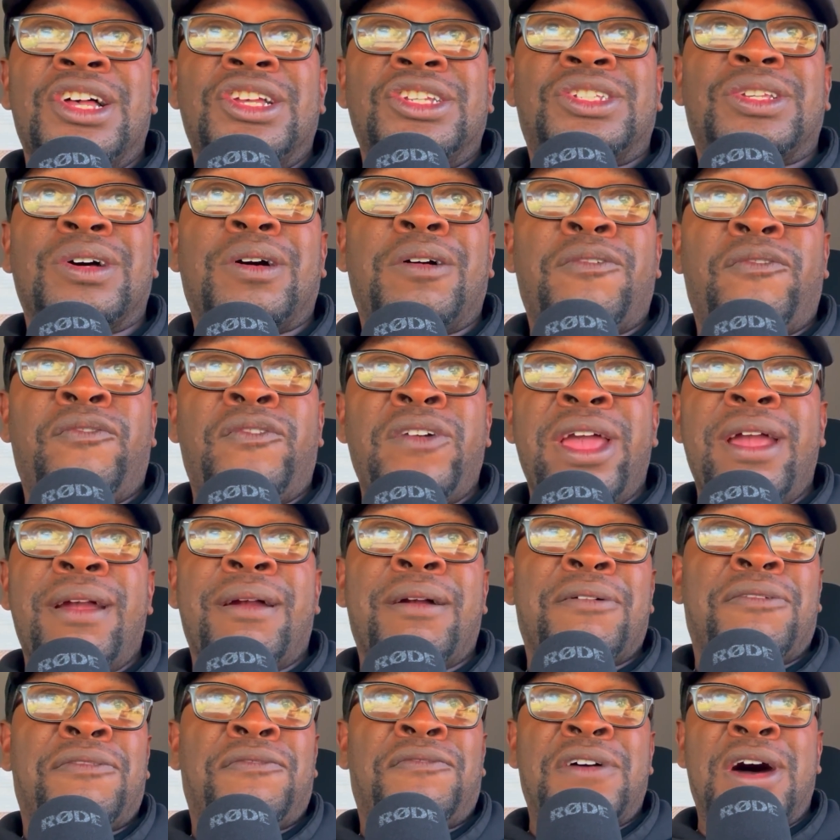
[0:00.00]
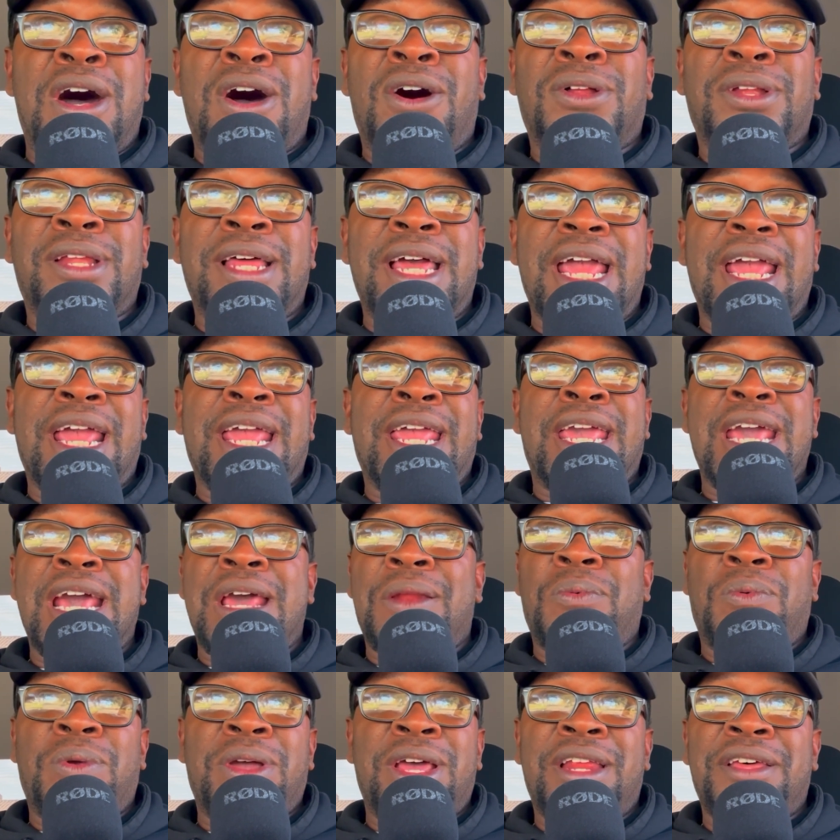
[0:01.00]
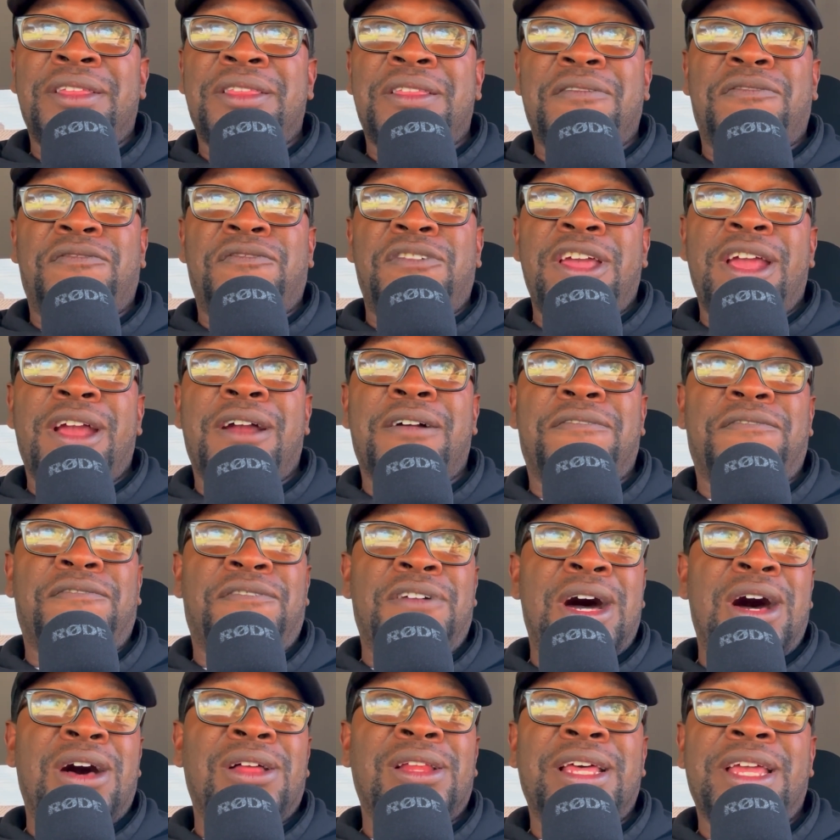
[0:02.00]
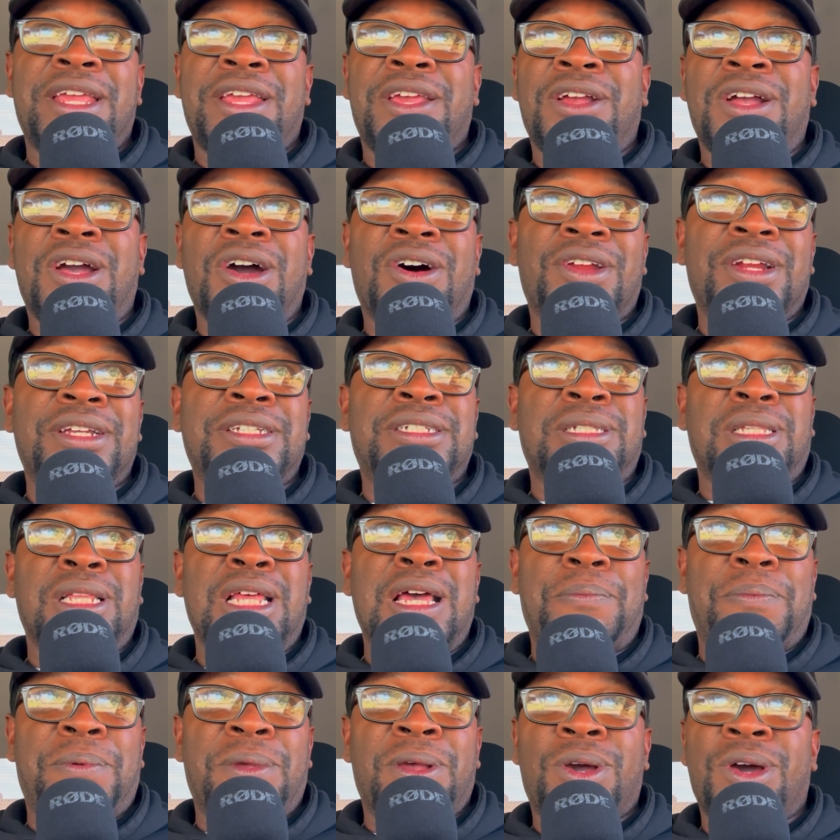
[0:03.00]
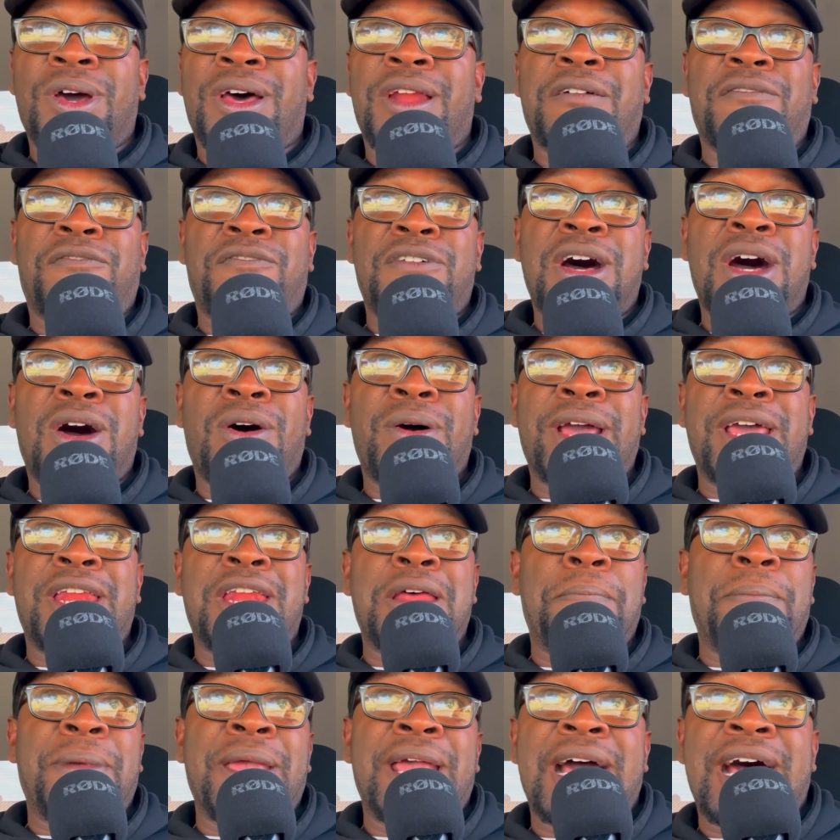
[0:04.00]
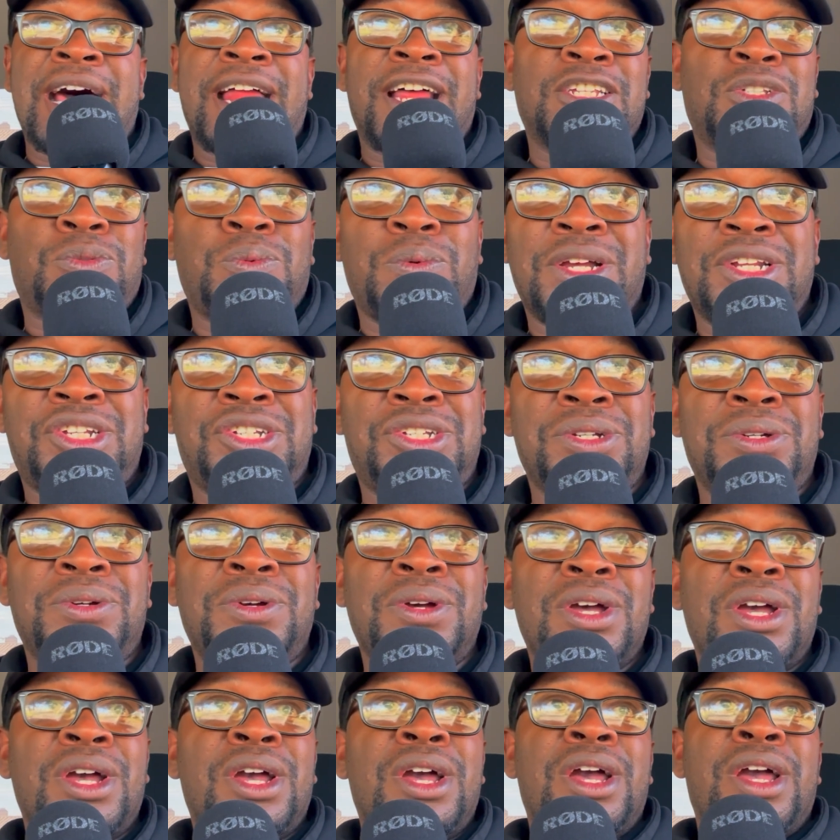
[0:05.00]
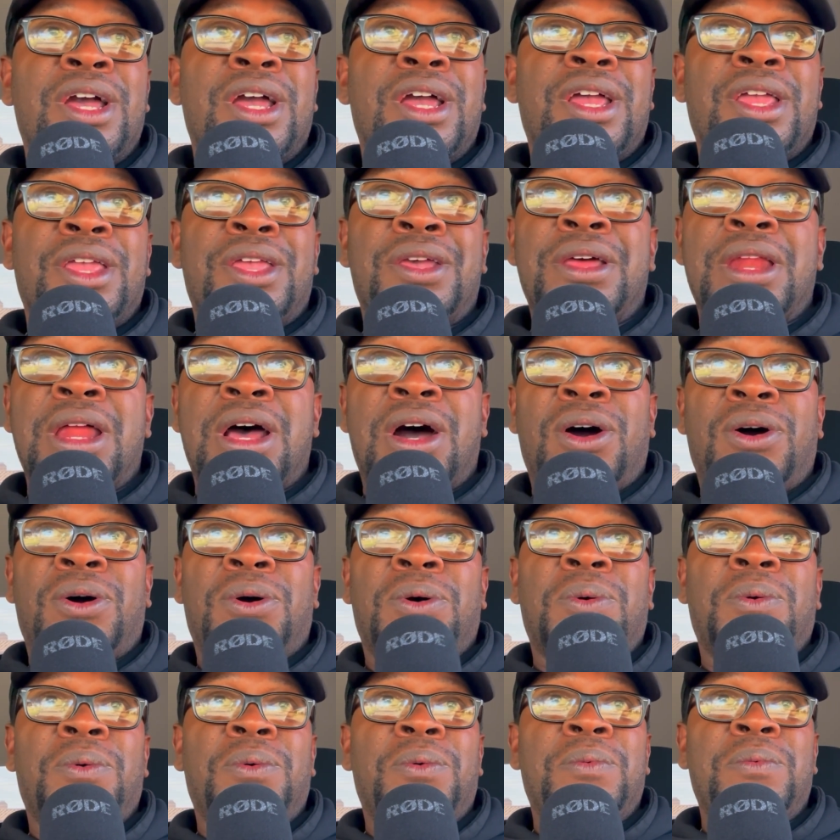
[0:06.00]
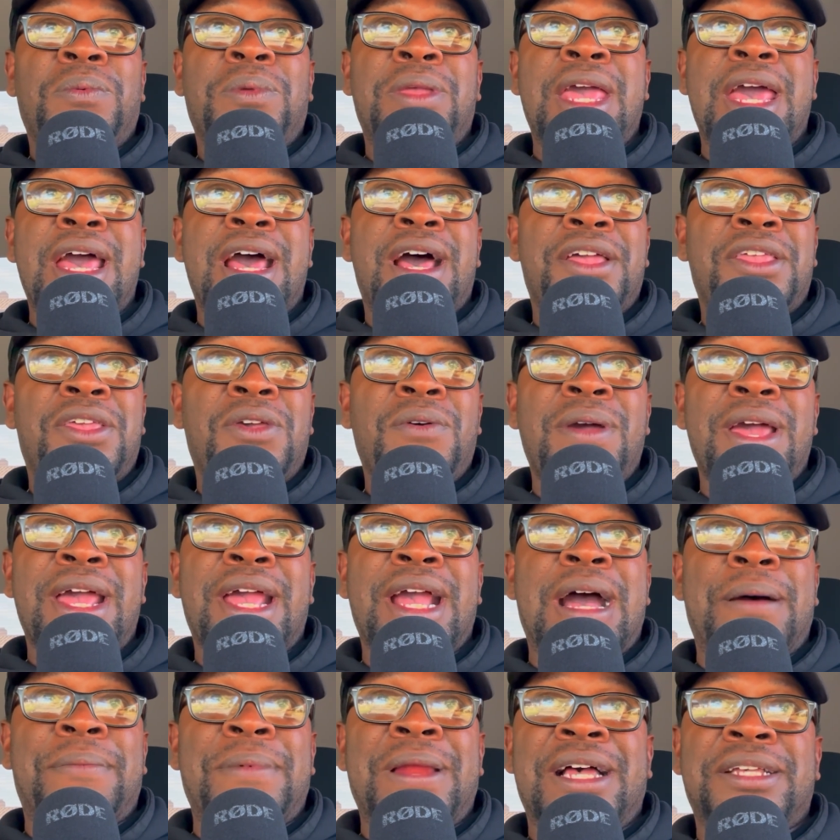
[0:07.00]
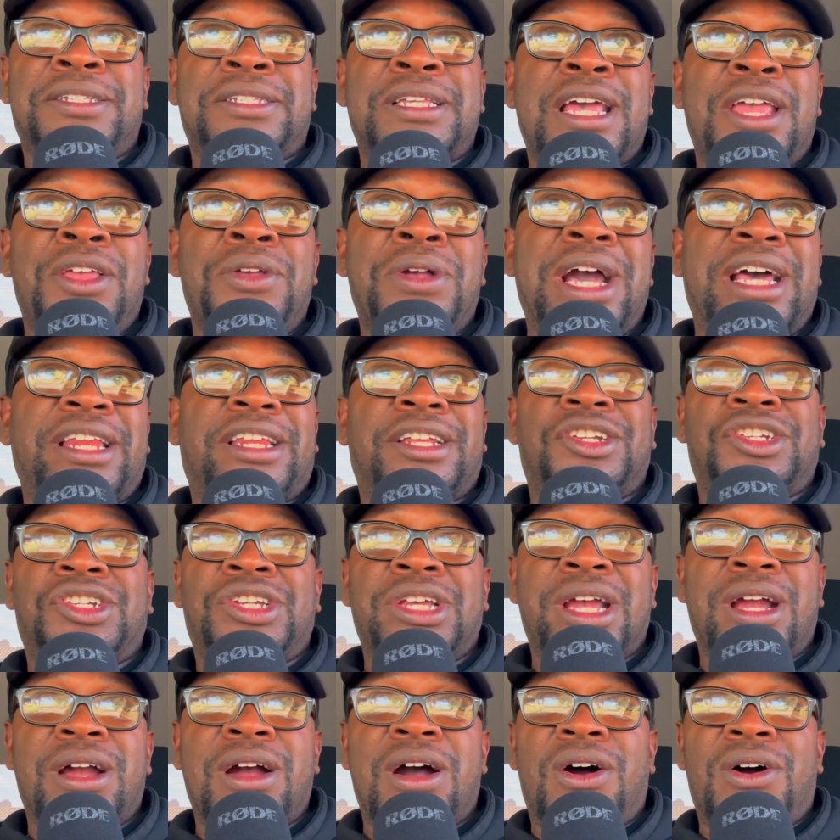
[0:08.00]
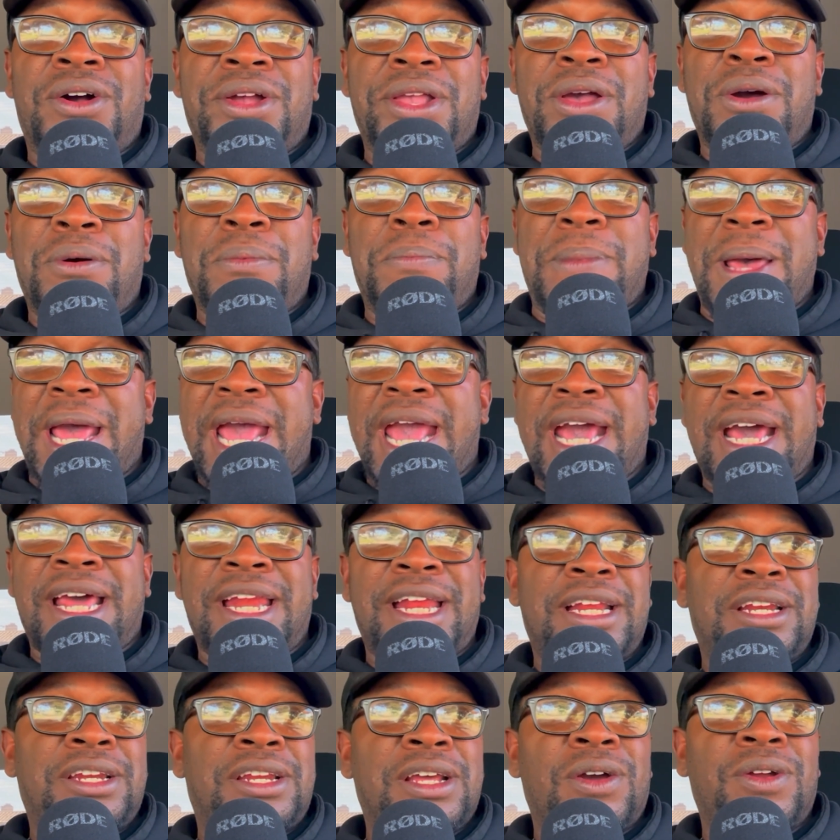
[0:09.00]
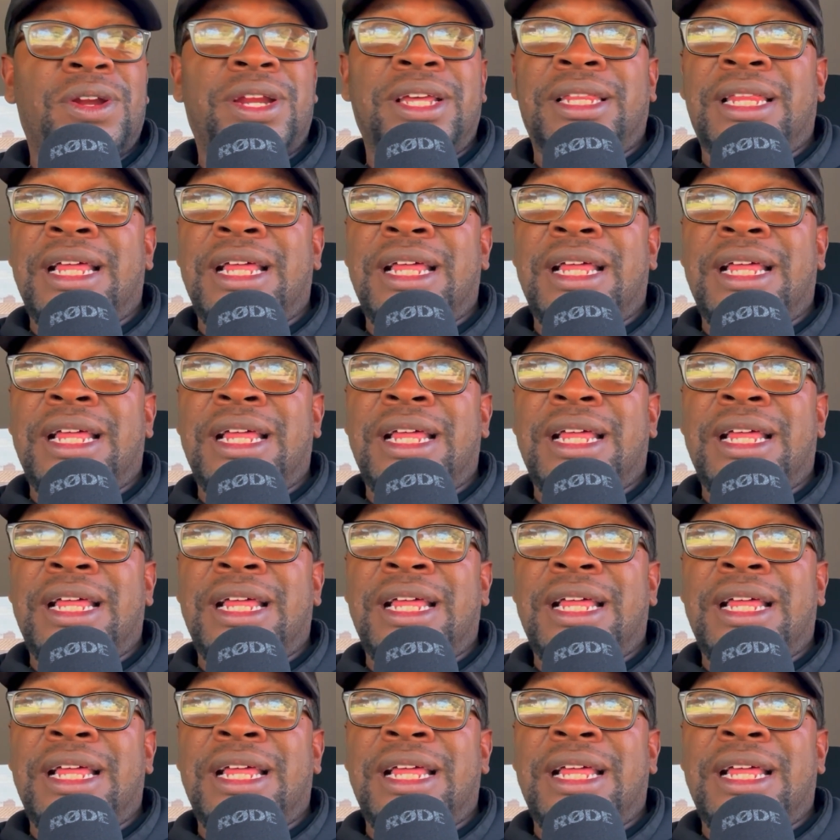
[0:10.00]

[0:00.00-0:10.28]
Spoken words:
So, fear of falling, get rid of the fear of falling. You're going to slip, you're going to fall. And to be honest with you, yeah, I'm not saying you got to share all your bad and dirty